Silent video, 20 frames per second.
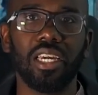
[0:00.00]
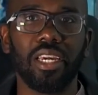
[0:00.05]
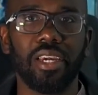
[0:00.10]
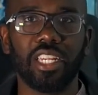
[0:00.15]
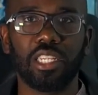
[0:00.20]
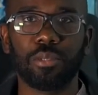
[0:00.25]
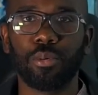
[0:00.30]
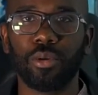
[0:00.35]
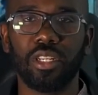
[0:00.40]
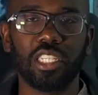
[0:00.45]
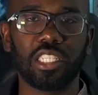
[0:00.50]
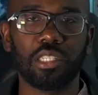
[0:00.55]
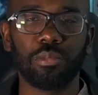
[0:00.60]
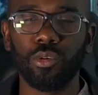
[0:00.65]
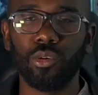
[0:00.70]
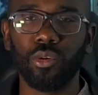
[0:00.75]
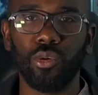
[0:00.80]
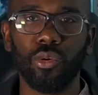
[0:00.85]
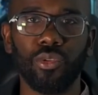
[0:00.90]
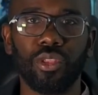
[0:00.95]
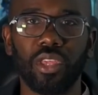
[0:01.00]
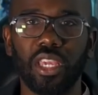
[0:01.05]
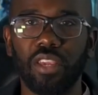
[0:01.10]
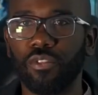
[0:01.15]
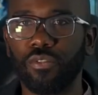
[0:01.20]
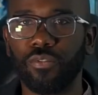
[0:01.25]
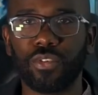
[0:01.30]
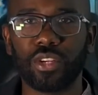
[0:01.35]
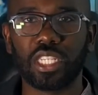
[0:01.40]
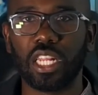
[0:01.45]
It's pretty smooth,
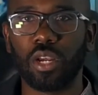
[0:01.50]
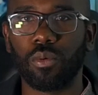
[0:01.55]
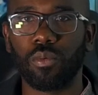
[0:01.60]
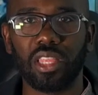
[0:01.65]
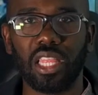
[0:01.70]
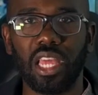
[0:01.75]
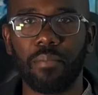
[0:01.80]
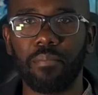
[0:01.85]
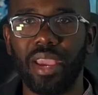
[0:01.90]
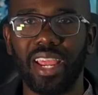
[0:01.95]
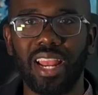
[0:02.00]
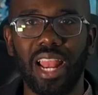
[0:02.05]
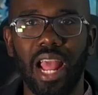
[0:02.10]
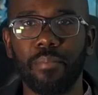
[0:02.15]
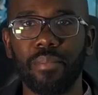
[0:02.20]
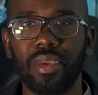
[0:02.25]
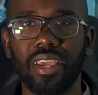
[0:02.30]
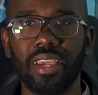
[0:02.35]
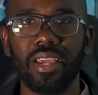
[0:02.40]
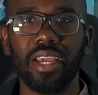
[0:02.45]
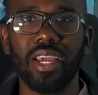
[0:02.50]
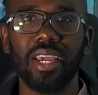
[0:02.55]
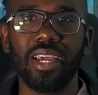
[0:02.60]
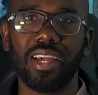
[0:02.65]
even for someone that may not be